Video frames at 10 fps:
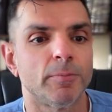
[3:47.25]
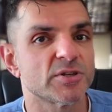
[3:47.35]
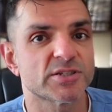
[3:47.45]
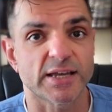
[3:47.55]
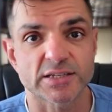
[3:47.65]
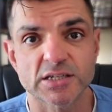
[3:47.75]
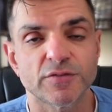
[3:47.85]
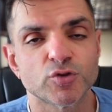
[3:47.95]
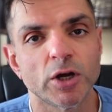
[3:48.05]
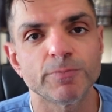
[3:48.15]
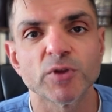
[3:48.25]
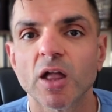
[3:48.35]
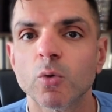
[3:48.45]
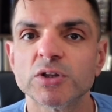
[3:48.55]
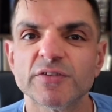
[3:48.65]
sensitive to it,
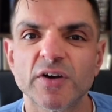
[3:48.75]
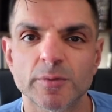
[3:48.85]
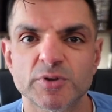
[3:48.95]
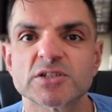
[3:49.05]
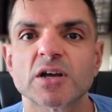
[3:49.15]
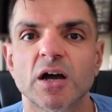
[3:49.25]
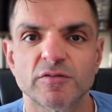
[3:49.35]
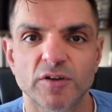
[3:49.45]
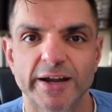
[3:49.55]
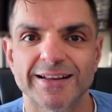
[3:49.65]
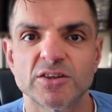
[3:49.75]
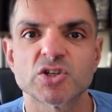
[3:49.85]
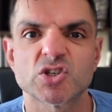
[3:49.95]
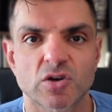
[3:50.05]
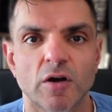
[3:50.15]
will develop this kind of like
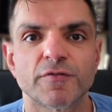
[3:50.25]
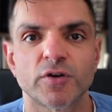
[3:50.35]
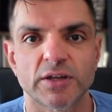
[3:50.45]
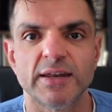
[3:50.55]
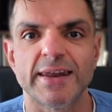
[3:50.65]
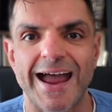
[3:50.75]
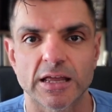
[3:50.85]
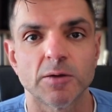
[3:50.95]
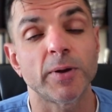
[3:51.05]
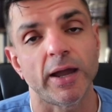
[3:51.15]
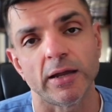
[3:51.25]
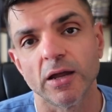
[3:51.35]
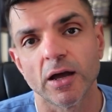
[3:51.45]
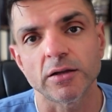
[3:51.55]
discomfort and nagging pain.